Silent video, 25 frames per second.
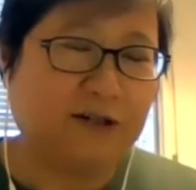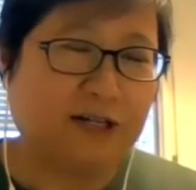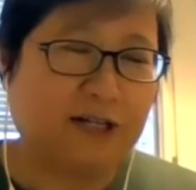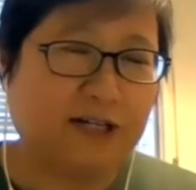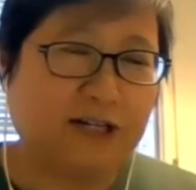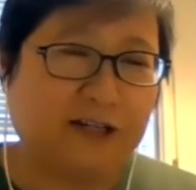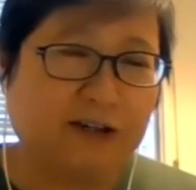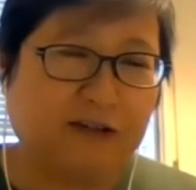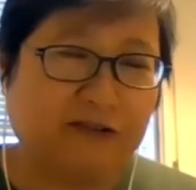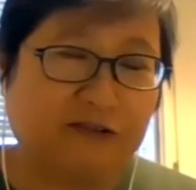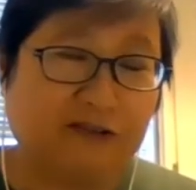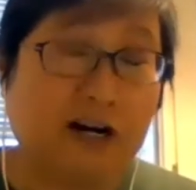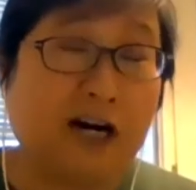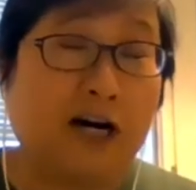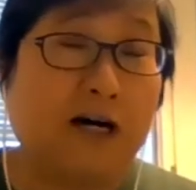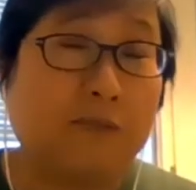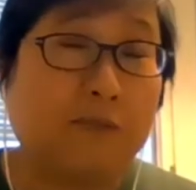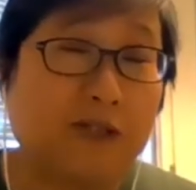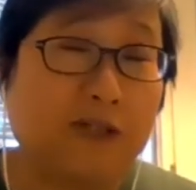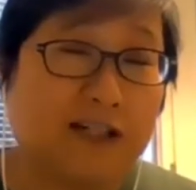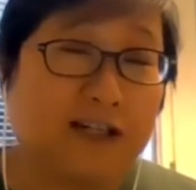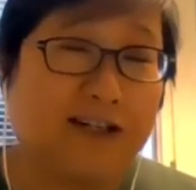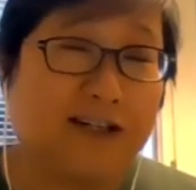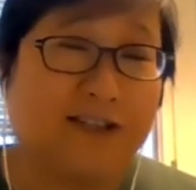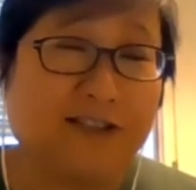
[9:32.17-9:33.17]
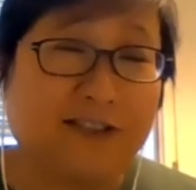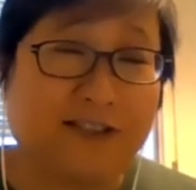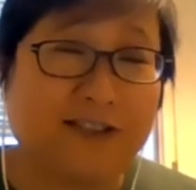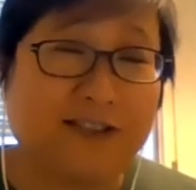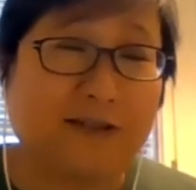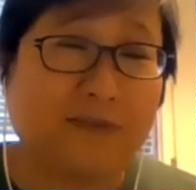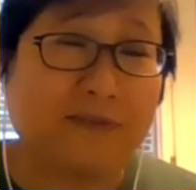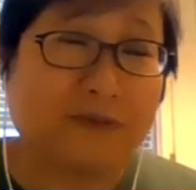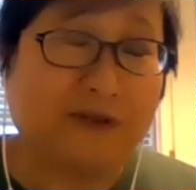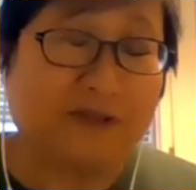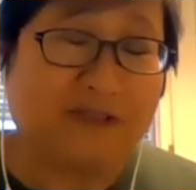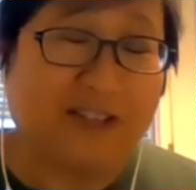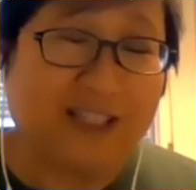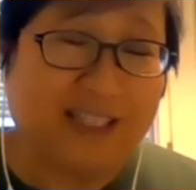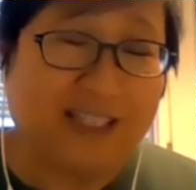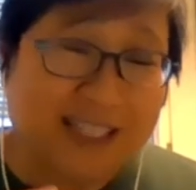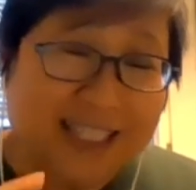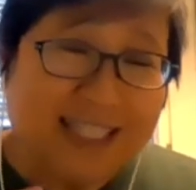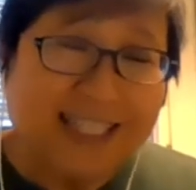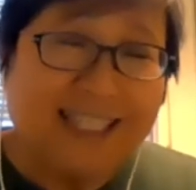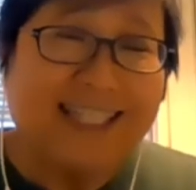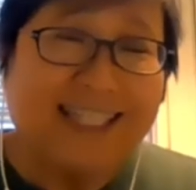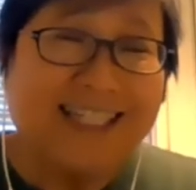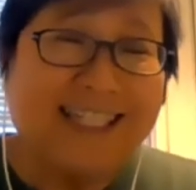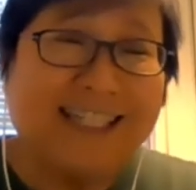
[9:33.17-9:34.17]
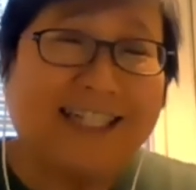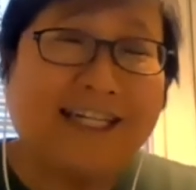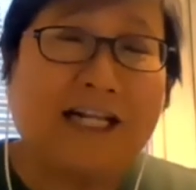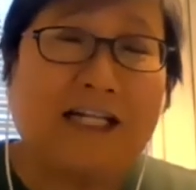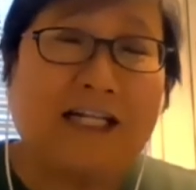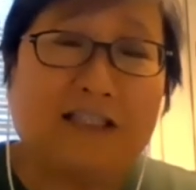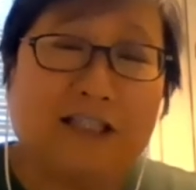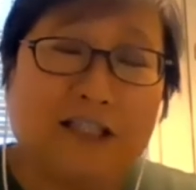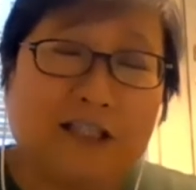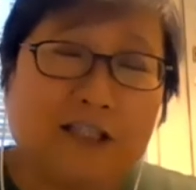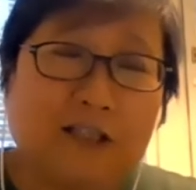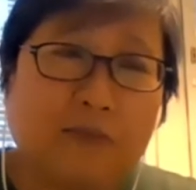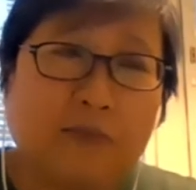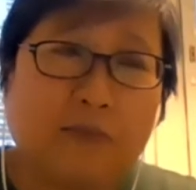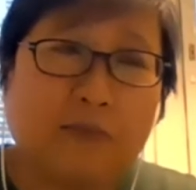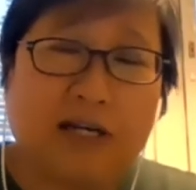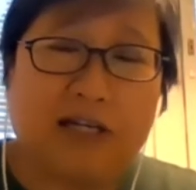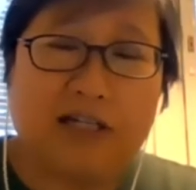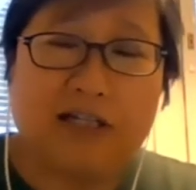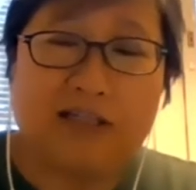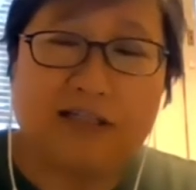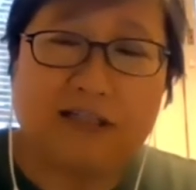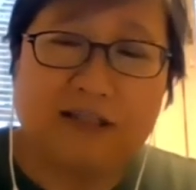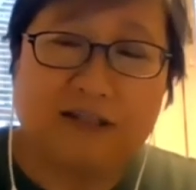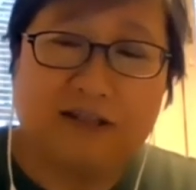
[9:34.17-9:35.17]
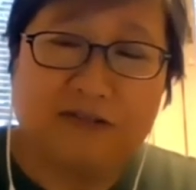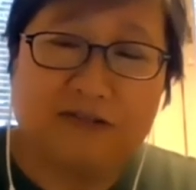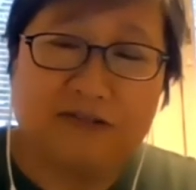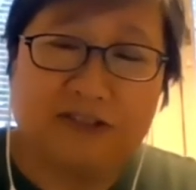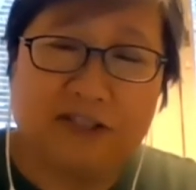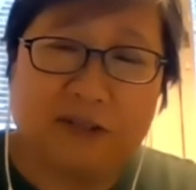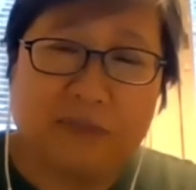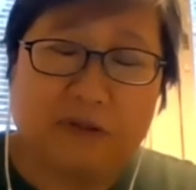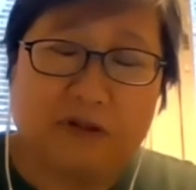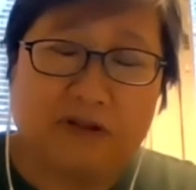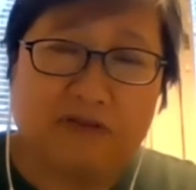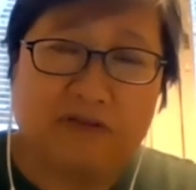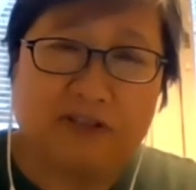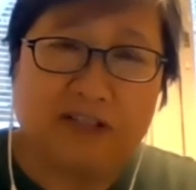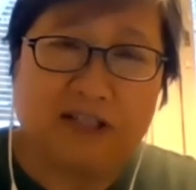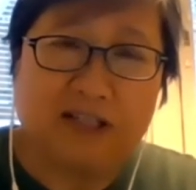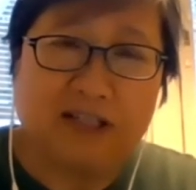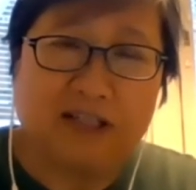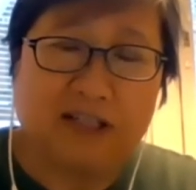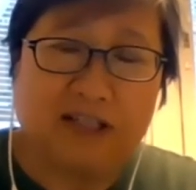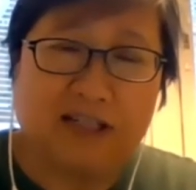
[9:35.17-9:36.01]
Kind of harmonized some of these in anticipation of some of the